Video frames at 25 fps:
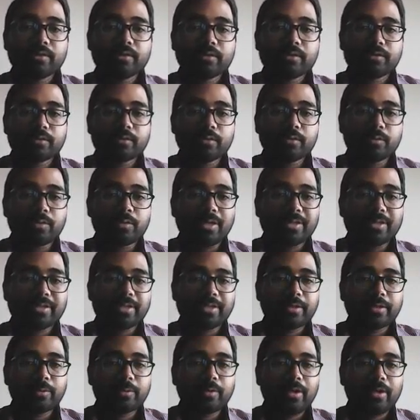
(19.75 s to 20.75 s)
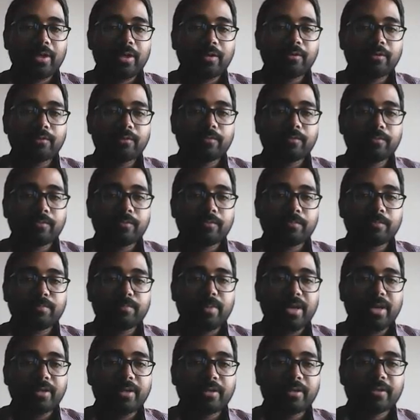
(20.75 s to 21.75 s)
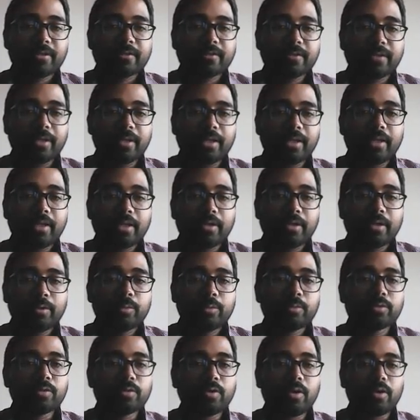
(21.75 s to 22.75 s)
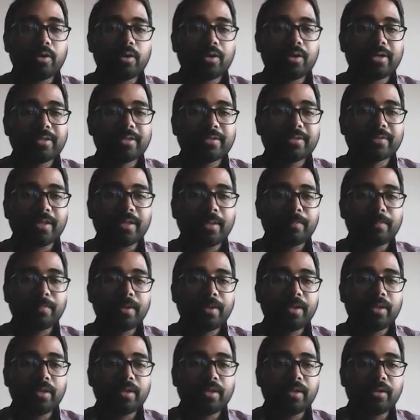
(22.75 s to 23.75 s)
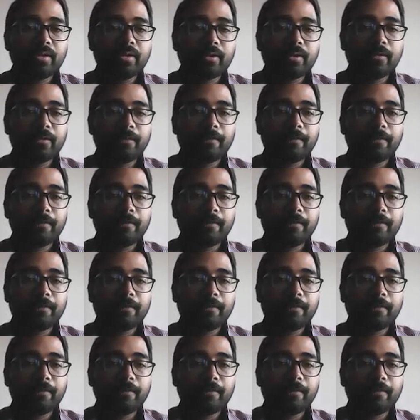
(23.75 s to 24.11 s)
So let's say you have matrix A whose order is n by n,